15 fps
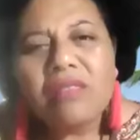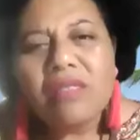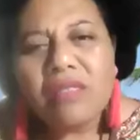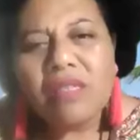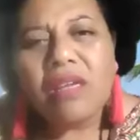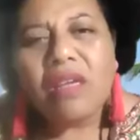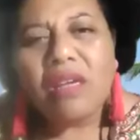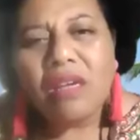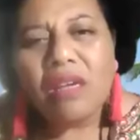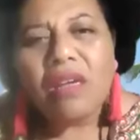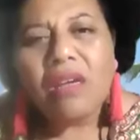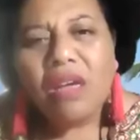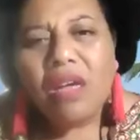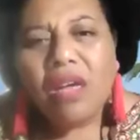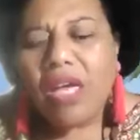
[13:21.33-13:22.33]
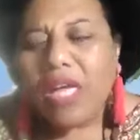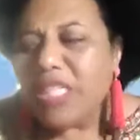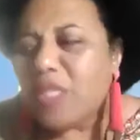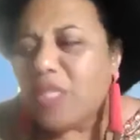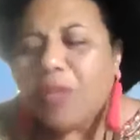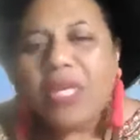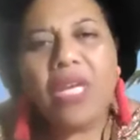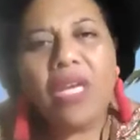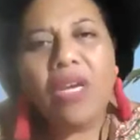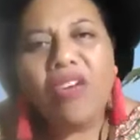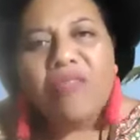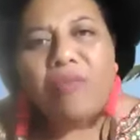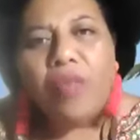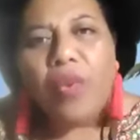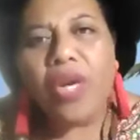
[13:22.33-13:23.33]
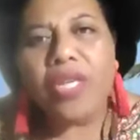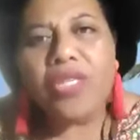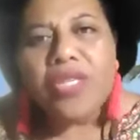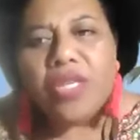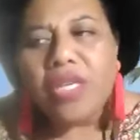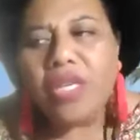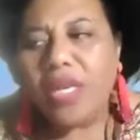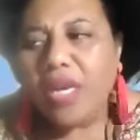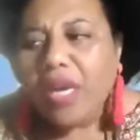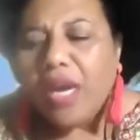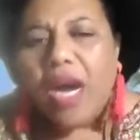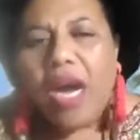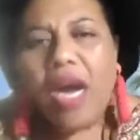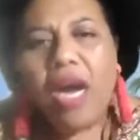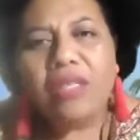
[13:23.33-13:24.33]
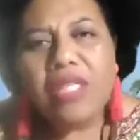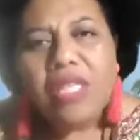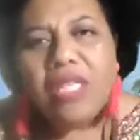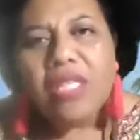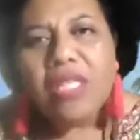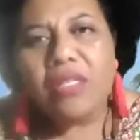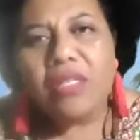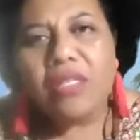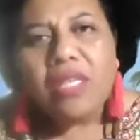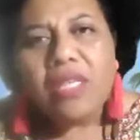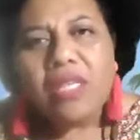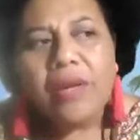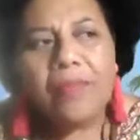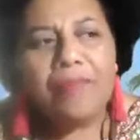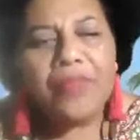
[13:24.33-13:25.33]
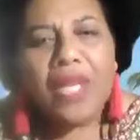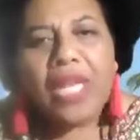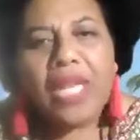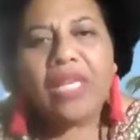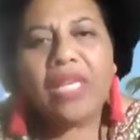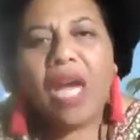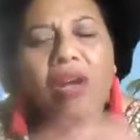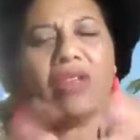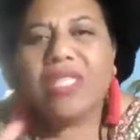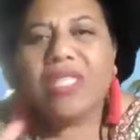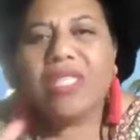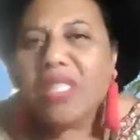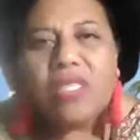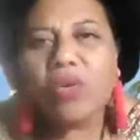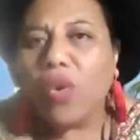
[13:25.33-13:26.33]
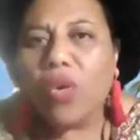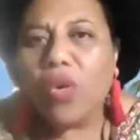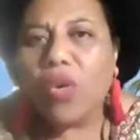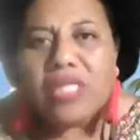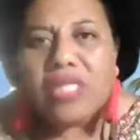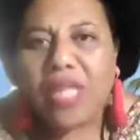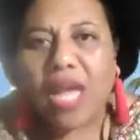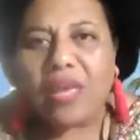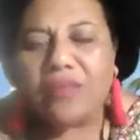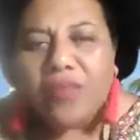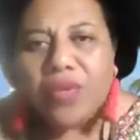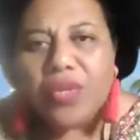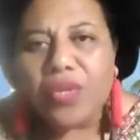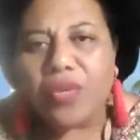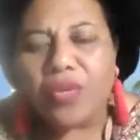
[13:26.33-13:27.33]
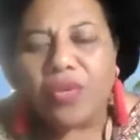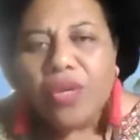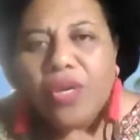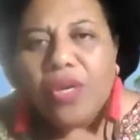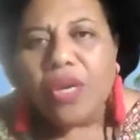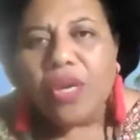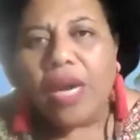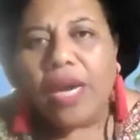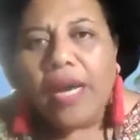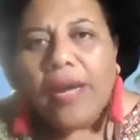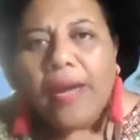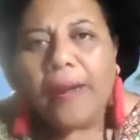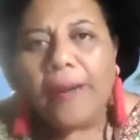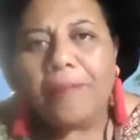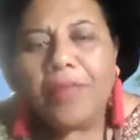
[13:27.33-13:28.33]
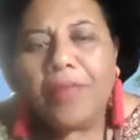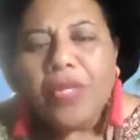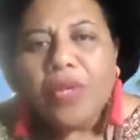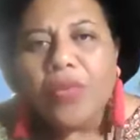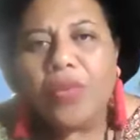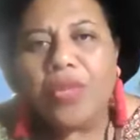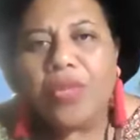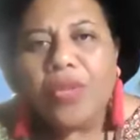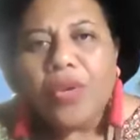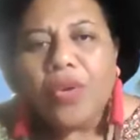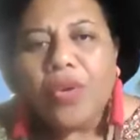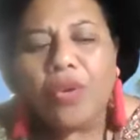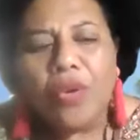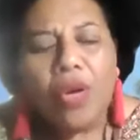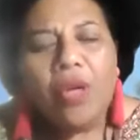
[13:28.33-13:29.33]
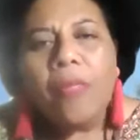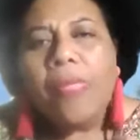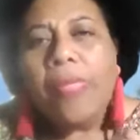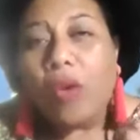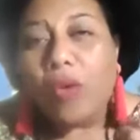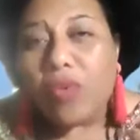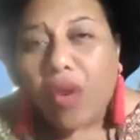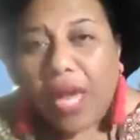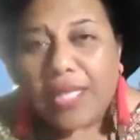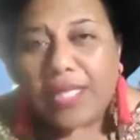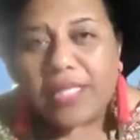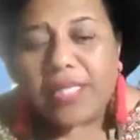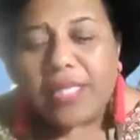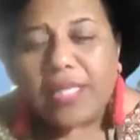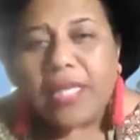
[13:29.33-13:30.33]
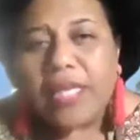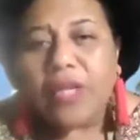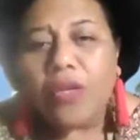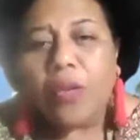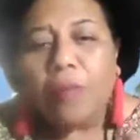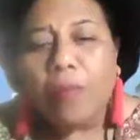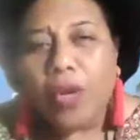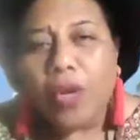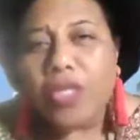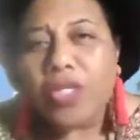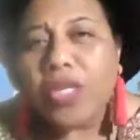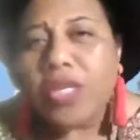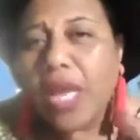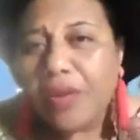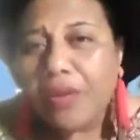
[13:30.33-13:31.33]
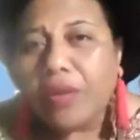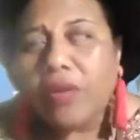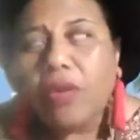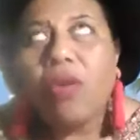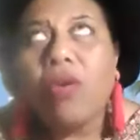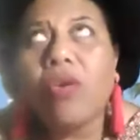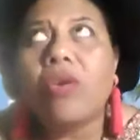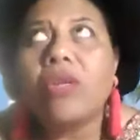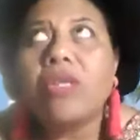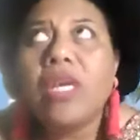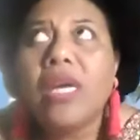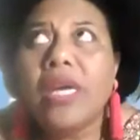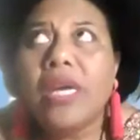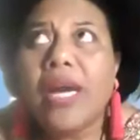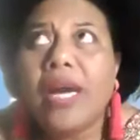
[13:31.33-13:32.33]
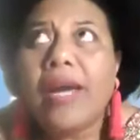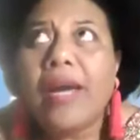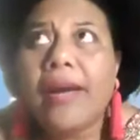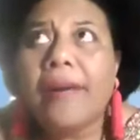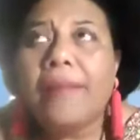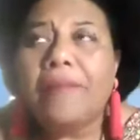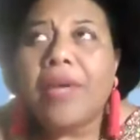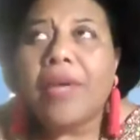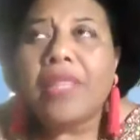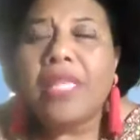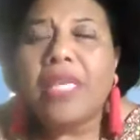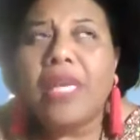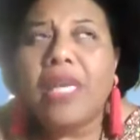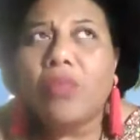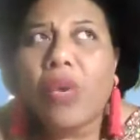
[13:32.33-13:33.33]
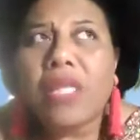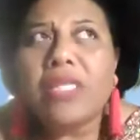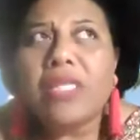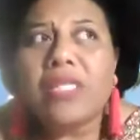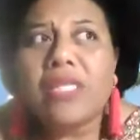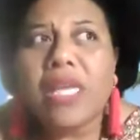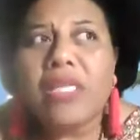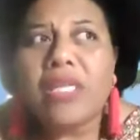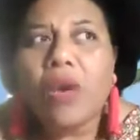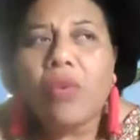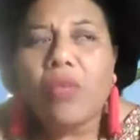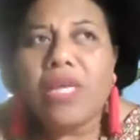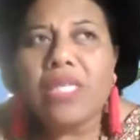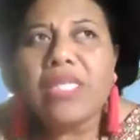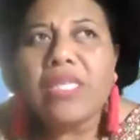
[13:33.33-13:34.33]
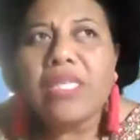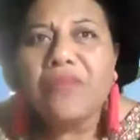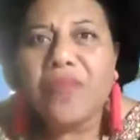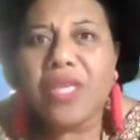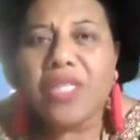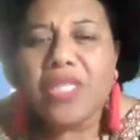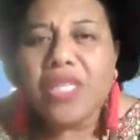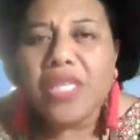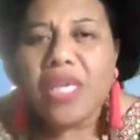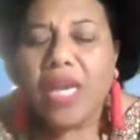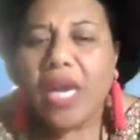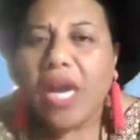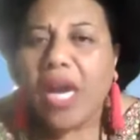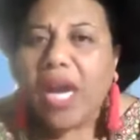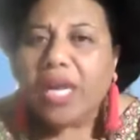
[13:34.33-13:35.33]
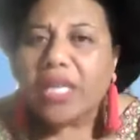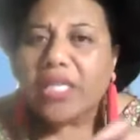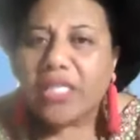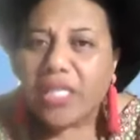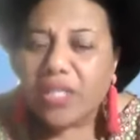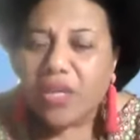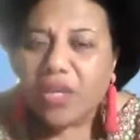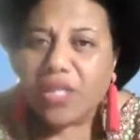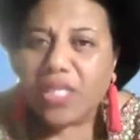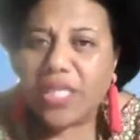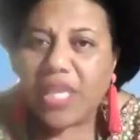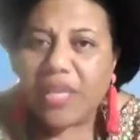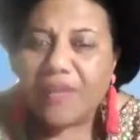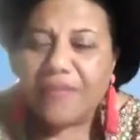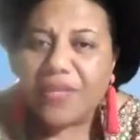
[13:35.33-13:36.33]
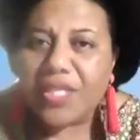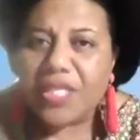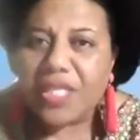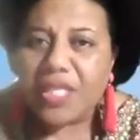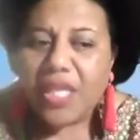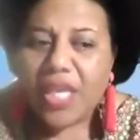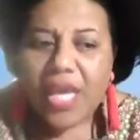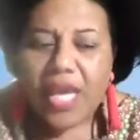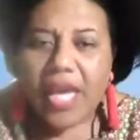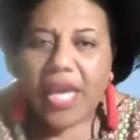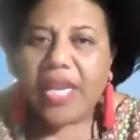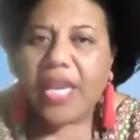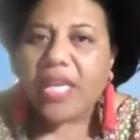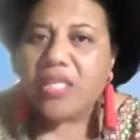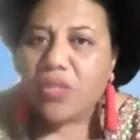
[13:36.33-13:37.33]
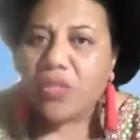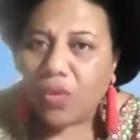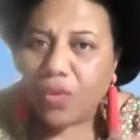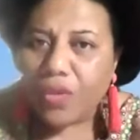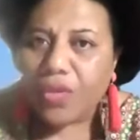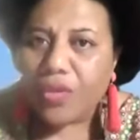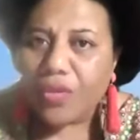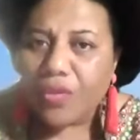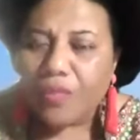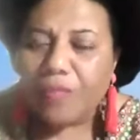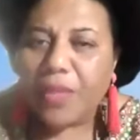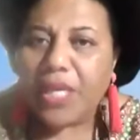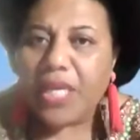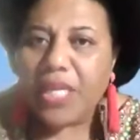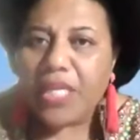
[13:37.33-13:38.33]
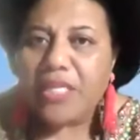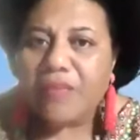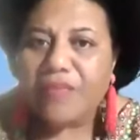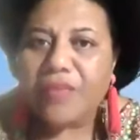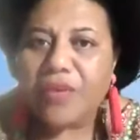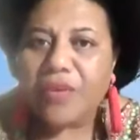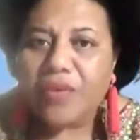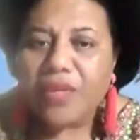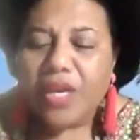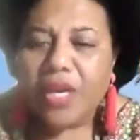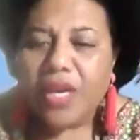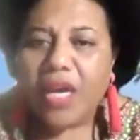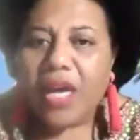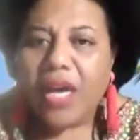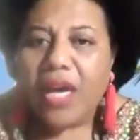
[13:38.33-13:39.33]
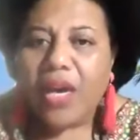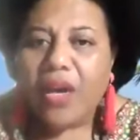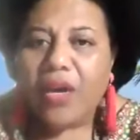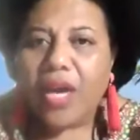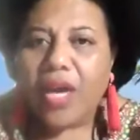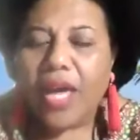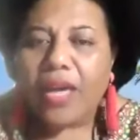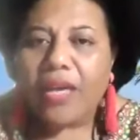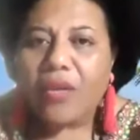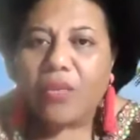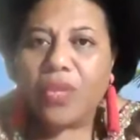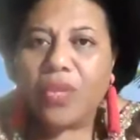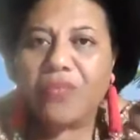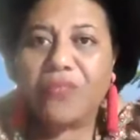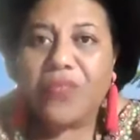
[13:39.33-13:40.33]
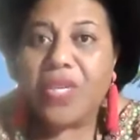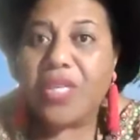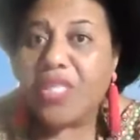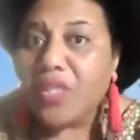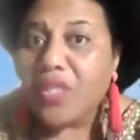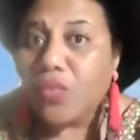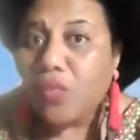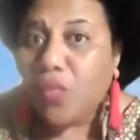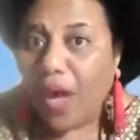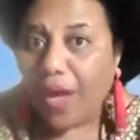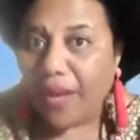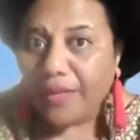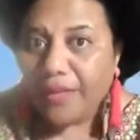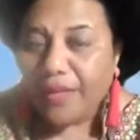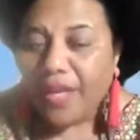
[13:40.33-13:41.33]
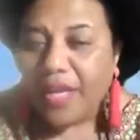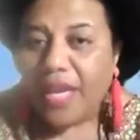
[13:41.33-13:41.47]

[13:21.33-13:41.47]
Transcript: speaking of poetry, how did it, how did this all start for you? With your writing and your poetry. And I recall, I think at one stage I was in Fiji, I turned on the television and I saw you being interviewed with Fiji One.